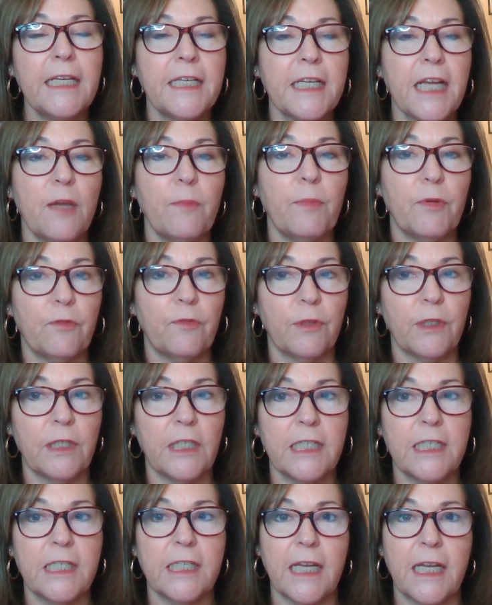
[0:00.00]
any type
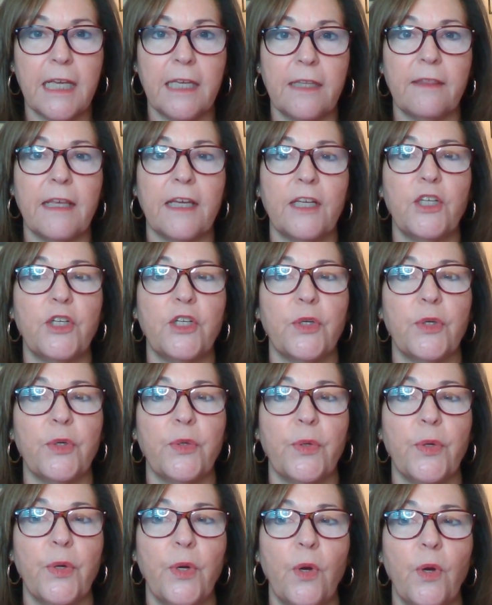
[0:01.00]
of real estate
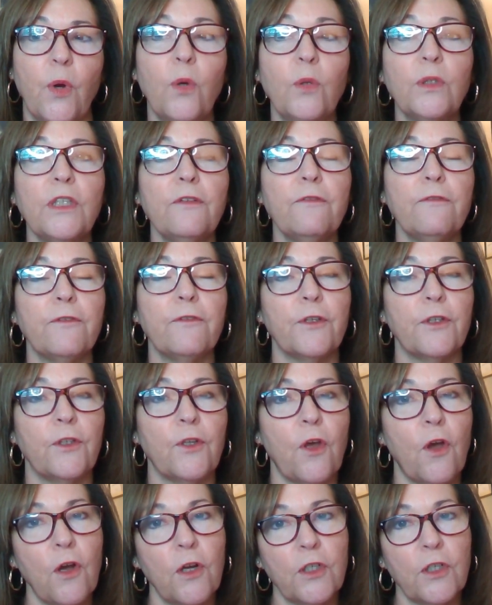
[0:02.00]
that you're holding
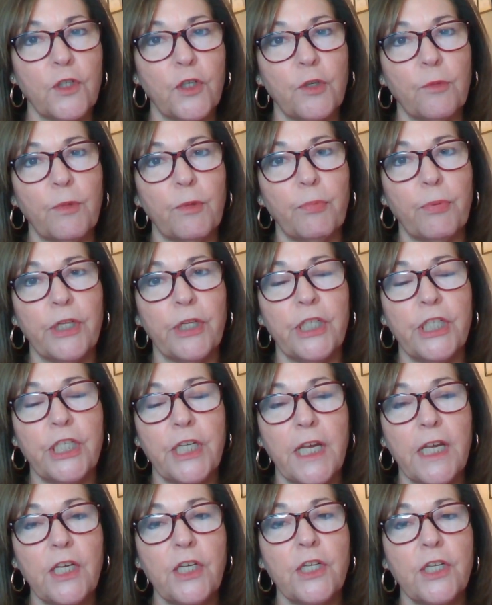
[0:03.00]
for long-term
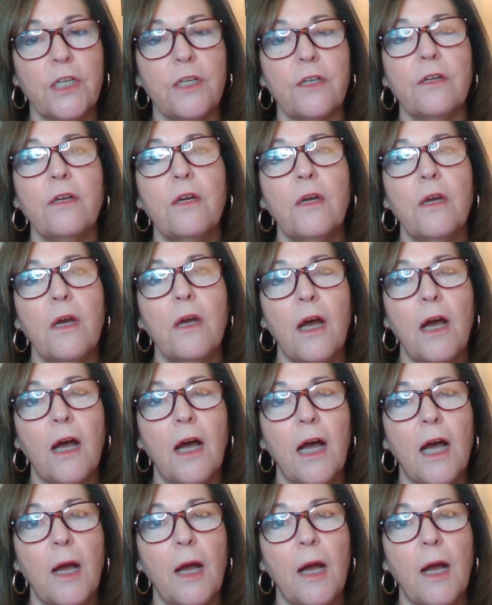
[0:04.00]
appreciation